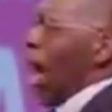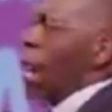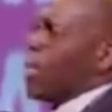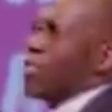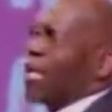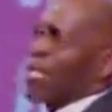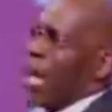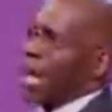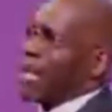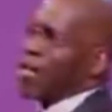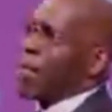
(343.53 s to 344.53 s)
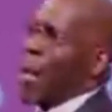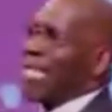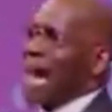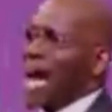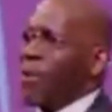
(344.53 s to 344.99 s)
I wish at the end of
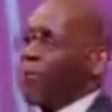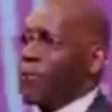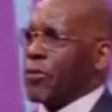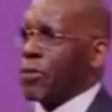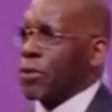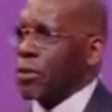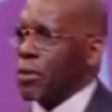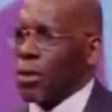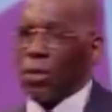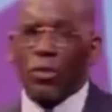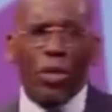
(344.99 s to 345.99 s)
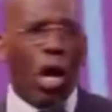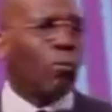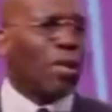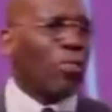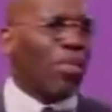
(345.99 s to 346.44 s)
my life, the only